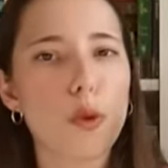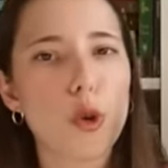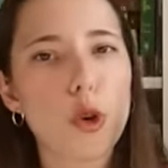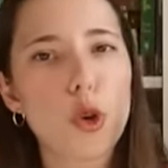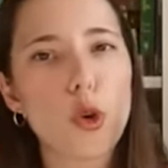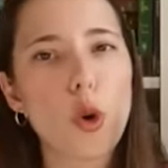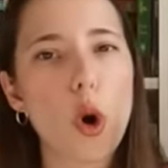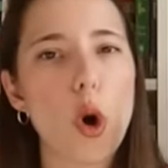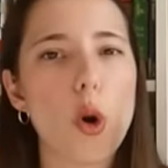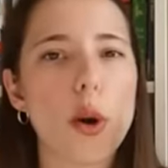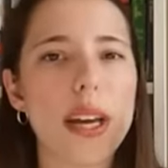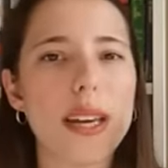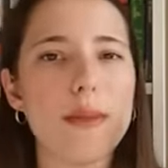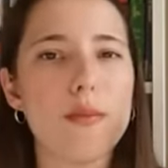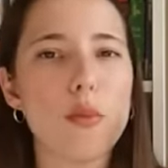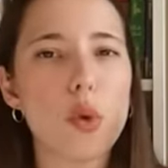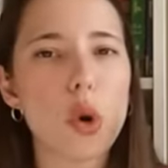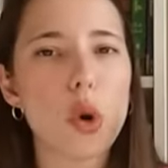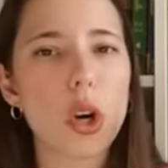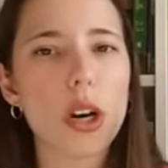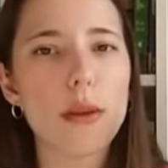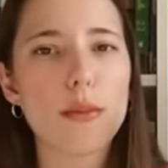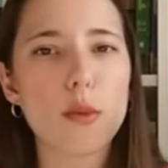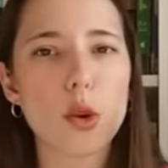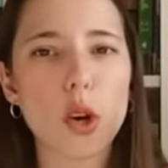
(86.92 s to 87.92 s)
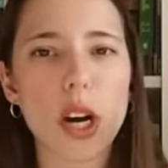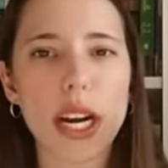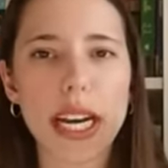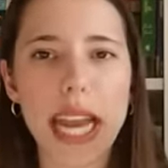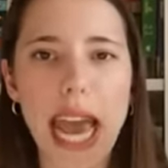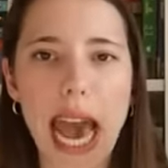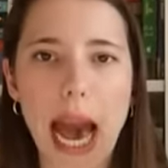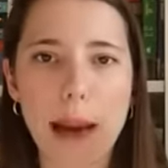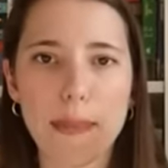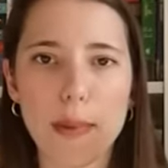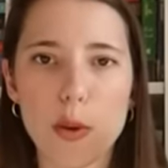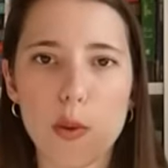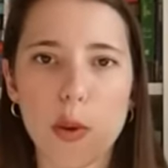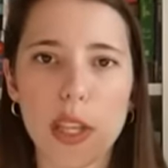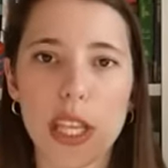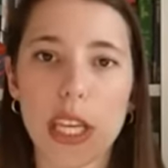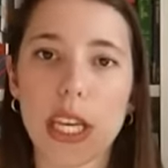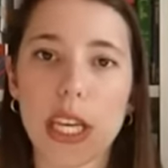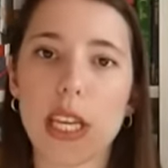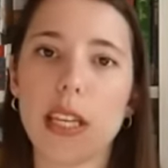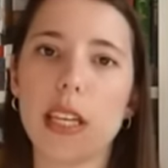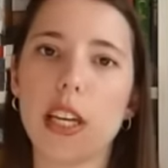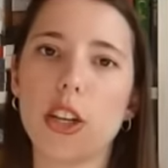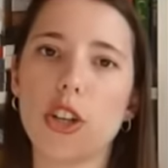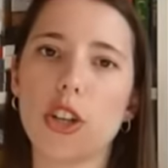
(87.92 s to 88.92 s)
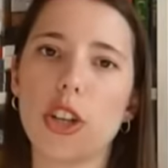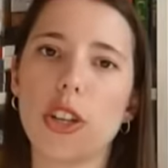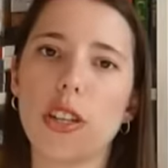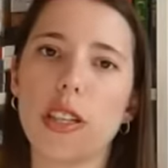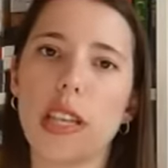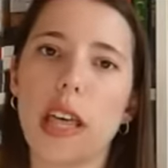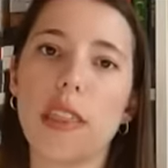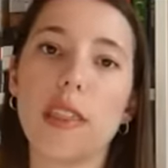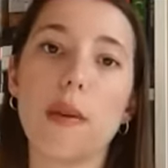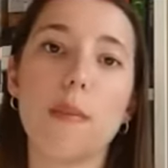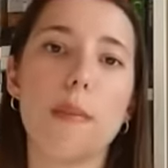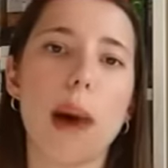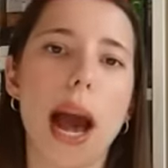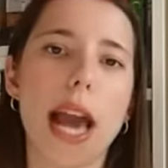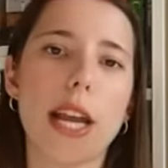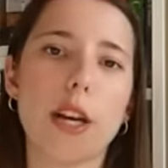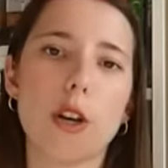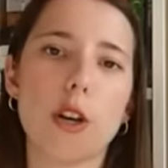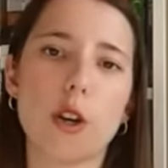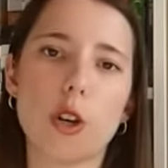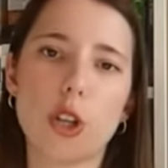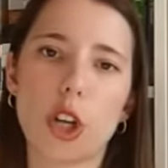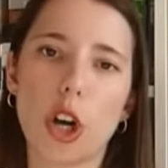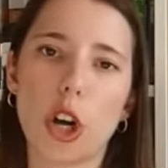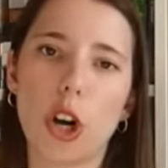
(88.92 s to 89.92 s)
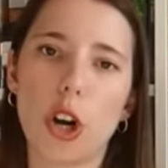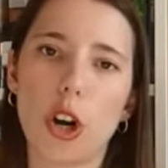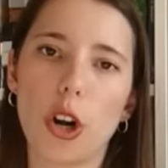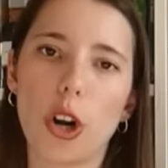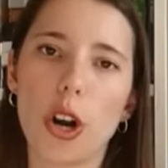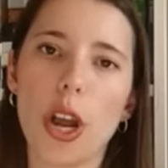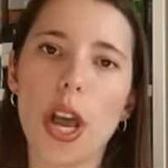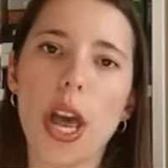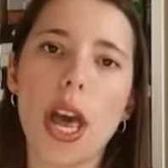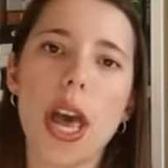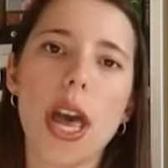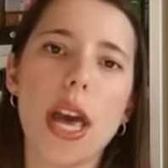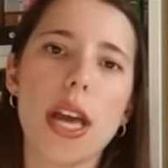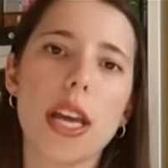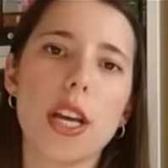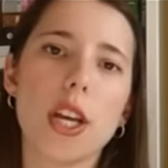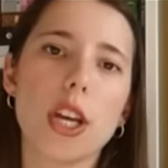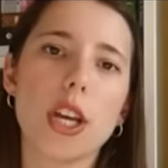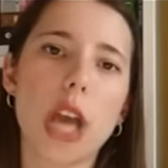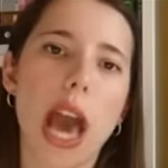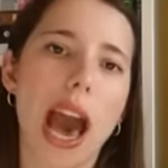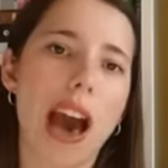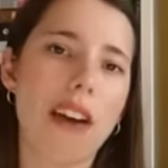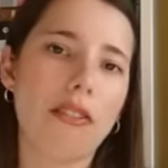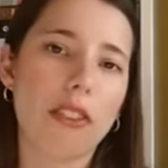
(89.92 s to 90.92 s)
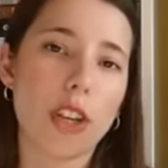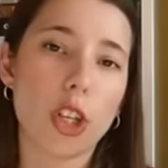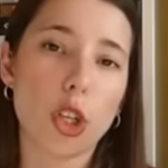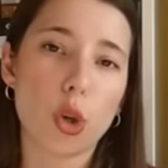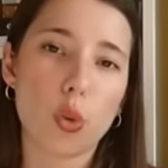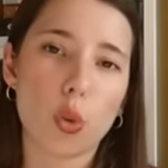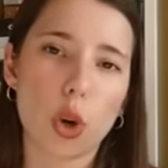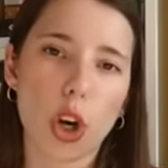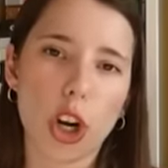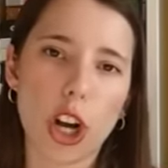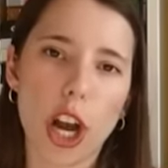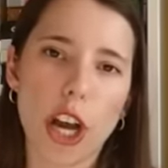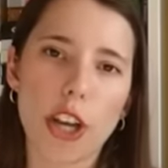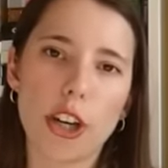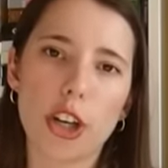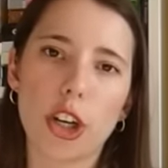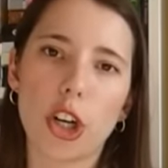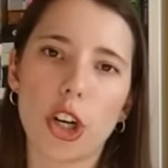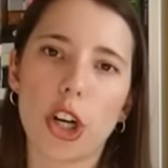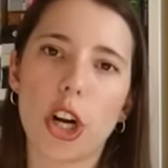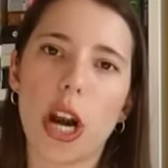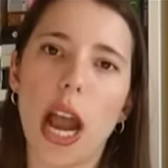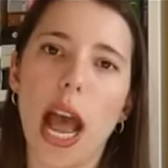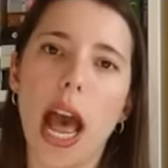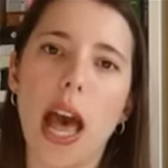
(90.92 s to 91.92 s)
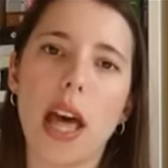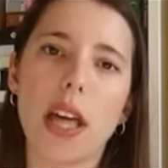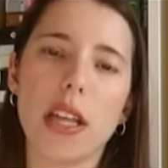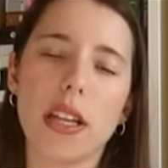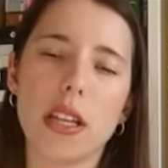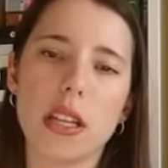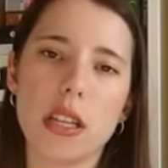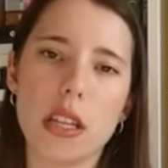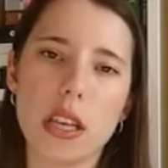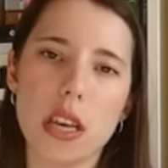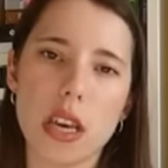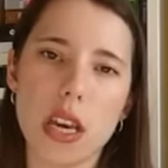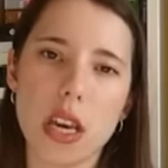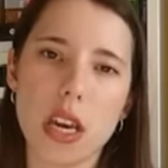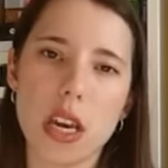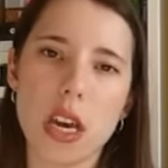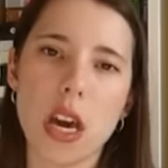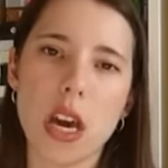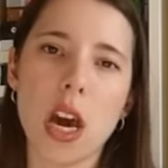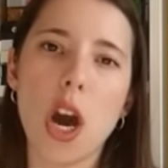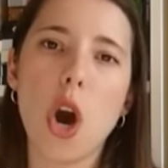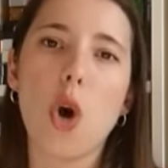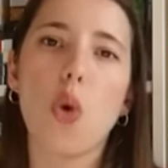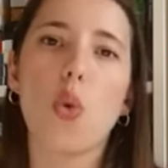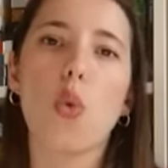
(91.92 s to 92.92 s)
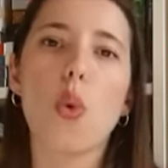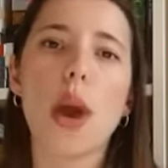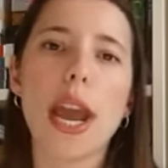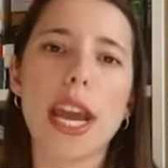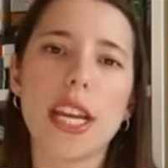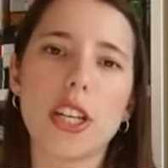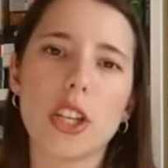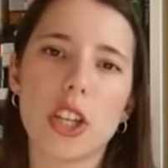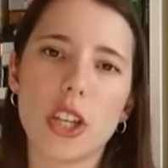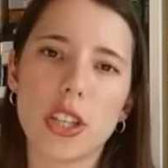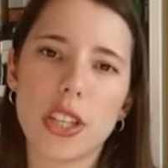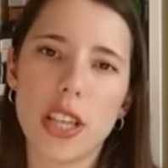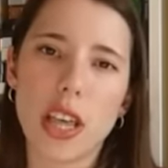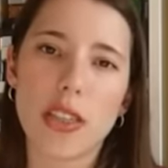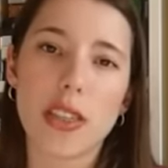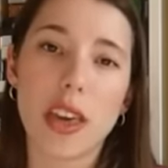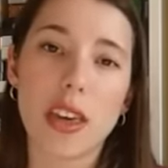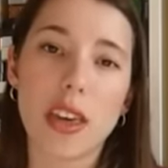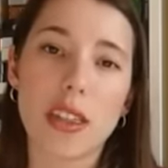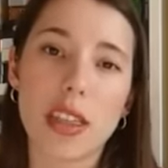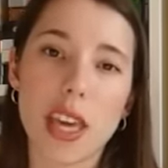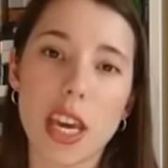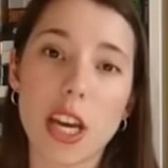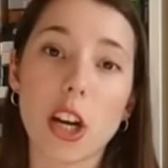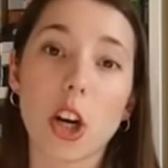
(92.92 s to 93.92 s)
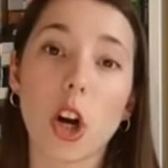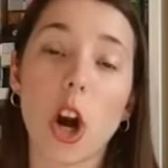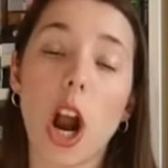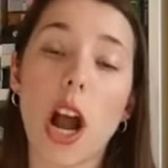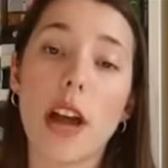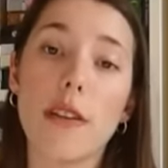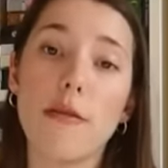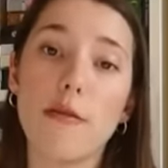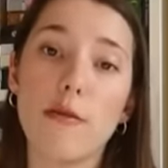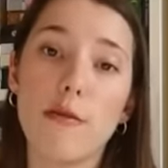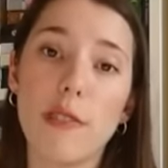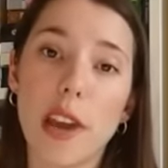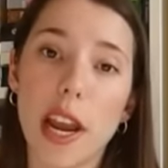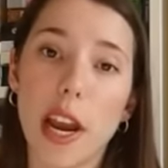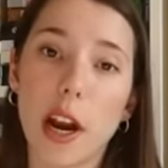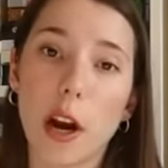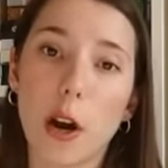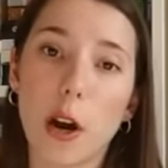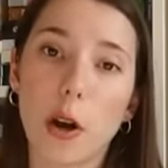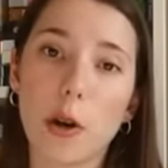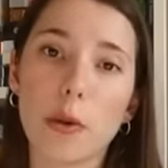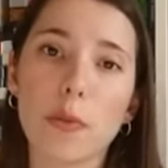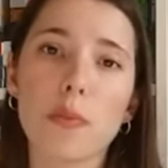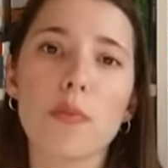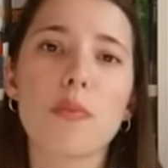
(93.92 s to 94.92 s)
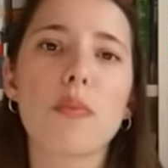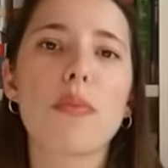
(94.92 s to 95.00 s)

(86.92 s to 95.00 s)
growing more and more unhappy with the conditions that the miners are having to work under and the wages that they think are unfair.